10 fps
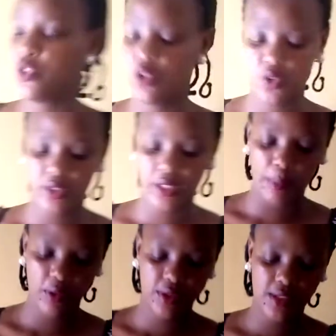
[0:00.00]
talked
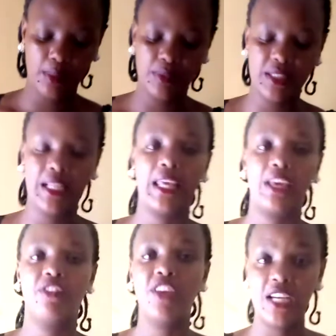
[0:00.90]
about something like
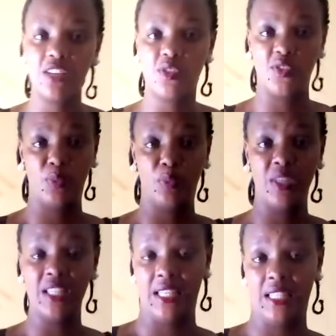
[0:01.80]
figures of speech.
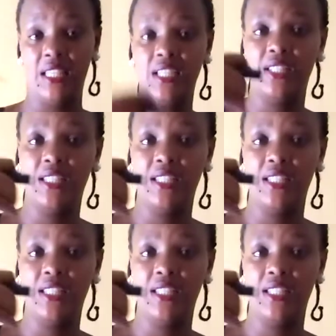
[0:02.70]
I said